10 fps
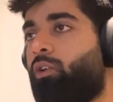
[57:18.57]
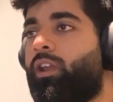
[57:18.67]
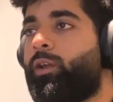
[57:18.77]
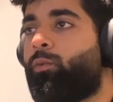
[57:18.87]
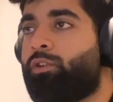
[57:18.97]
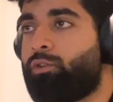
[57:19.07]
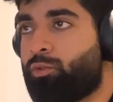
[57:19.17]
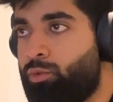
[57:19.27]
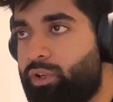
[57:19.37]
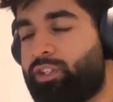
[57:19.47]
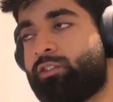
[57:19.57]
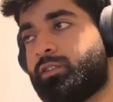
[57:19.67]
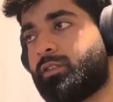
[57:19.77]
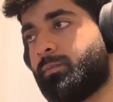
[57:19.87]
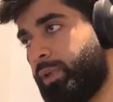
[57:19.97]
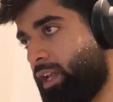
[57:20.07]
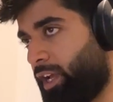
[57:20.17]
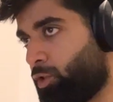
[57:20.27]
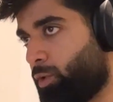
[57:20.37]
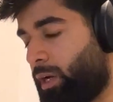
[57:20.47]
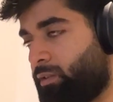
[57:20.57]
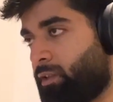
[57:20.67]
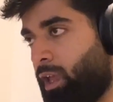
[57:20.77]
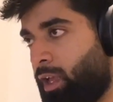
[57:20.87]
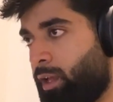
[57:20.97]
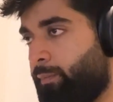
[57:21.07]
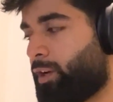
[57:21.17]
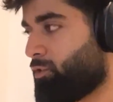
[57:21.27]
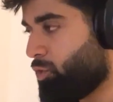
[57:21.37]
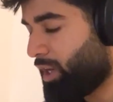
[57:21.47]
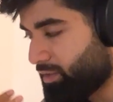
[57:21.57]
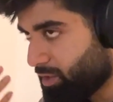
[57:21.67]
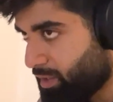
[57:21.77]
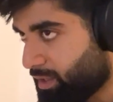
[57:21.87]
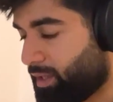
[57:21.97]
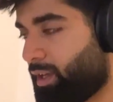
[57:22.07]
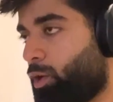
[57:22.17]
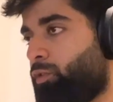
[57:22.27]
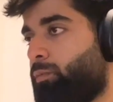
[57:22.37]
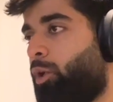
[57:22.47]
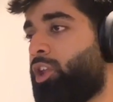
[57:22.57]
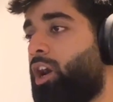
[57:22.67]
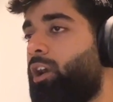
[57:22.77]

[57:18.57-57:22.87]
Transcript: all I want to do is be like you guys, because you guys are taking care of your body.